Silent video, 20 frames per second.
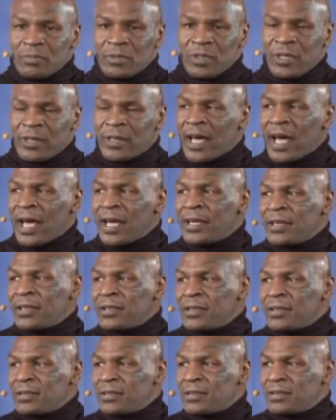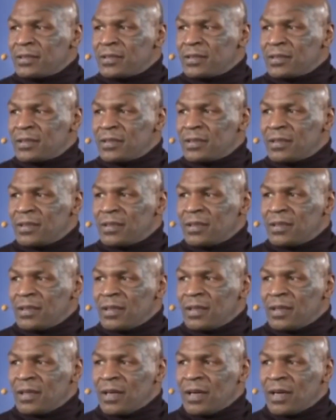Desire.
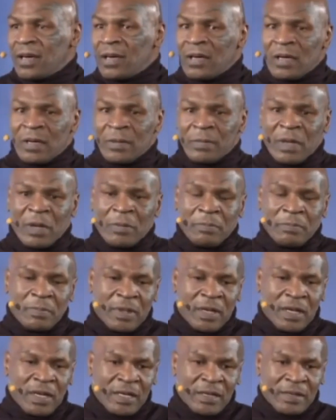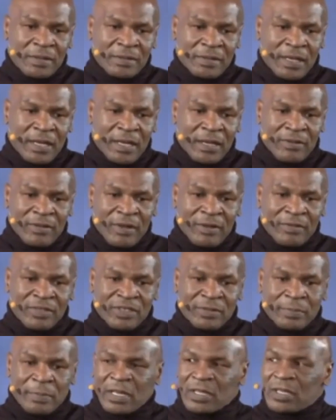I
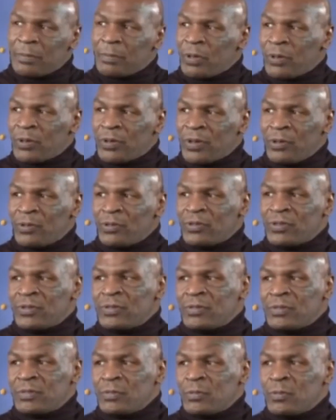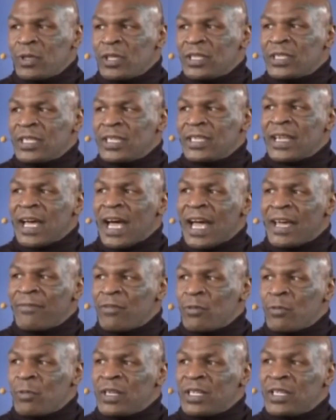respect a person who's willing to die
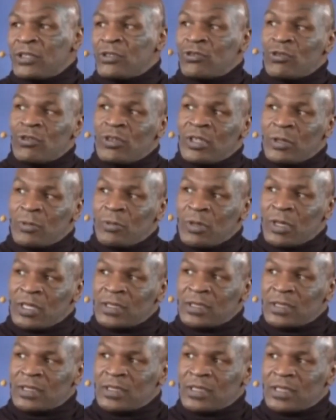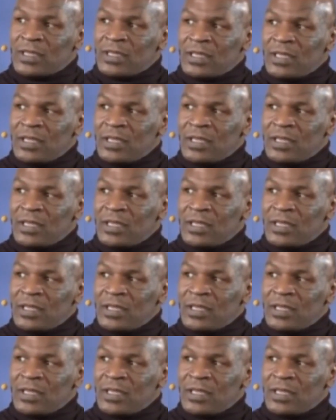for what he truly wants.